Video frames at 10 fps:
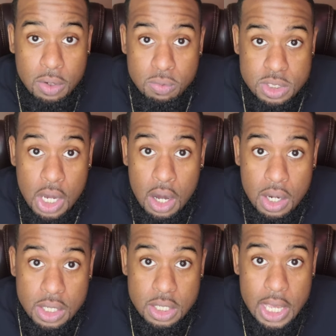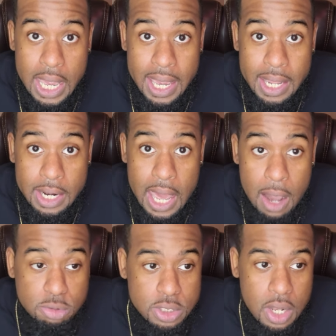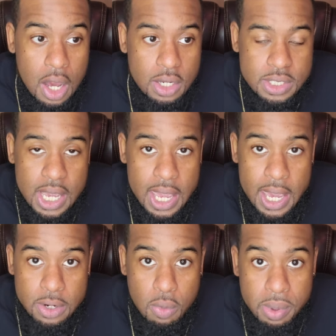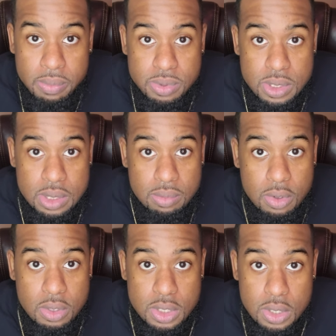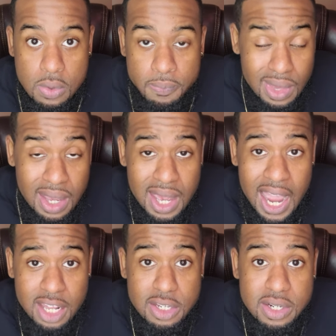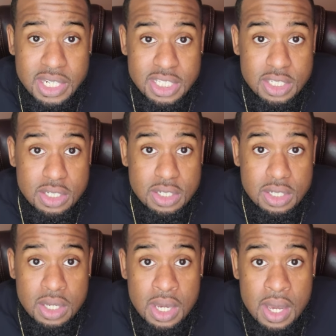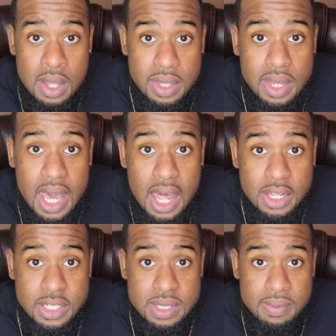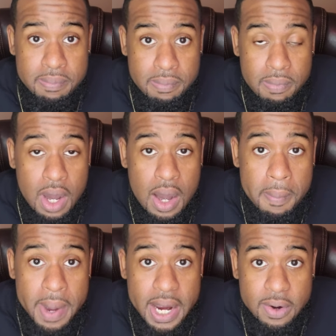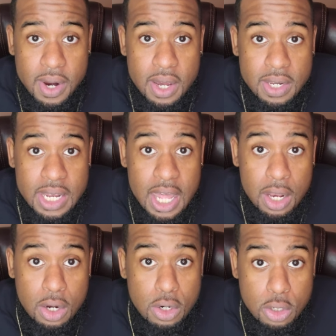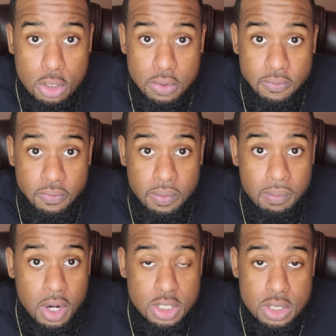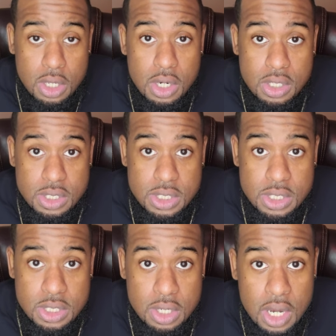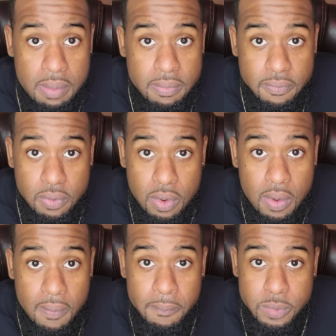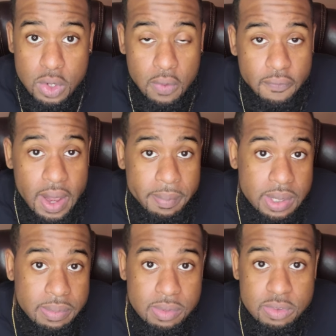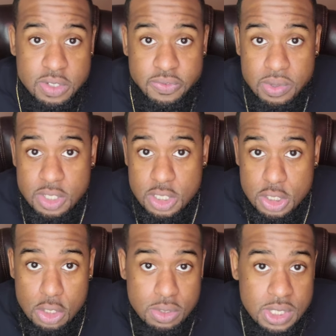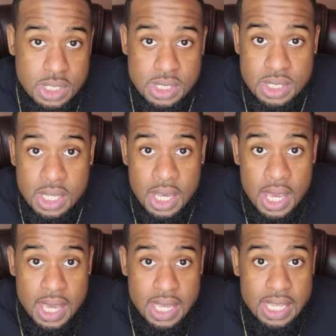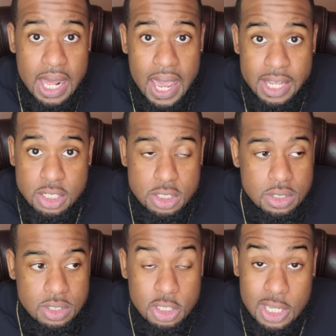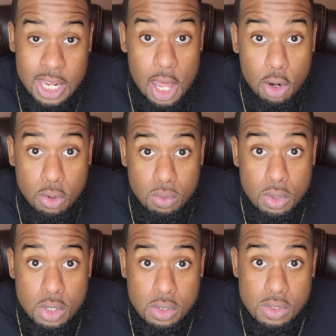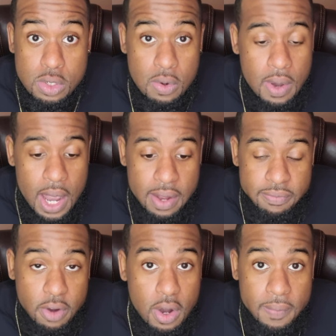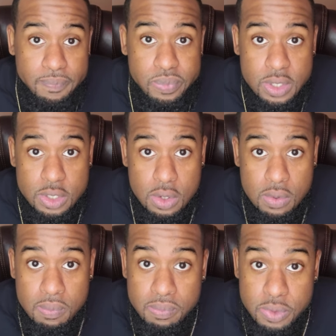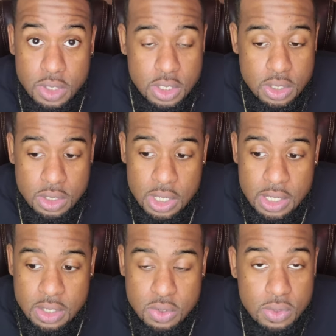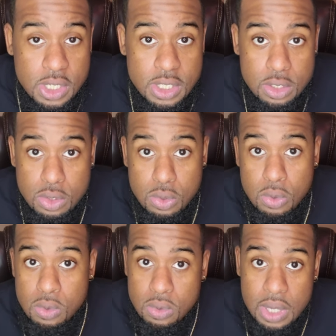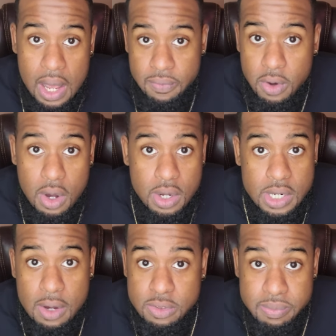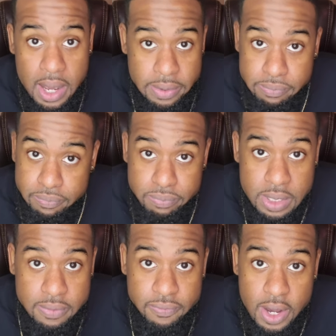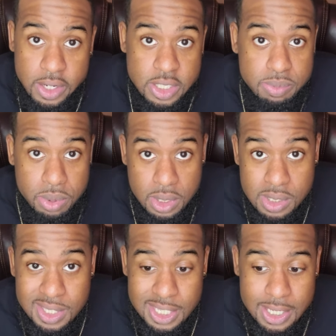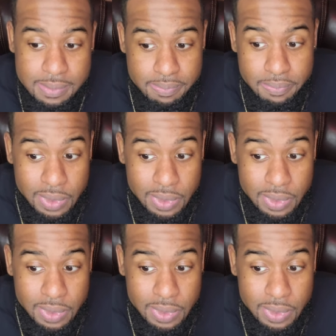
was gone, and I was lost. I had no purpose anymore. So I literally took the knowledge and background that I learned from martial arts, coming from, you know, family members, friends, associates, I took that out in the world. So I fought. So in the streets, in the school, I fought. That was my getting fighting experience. And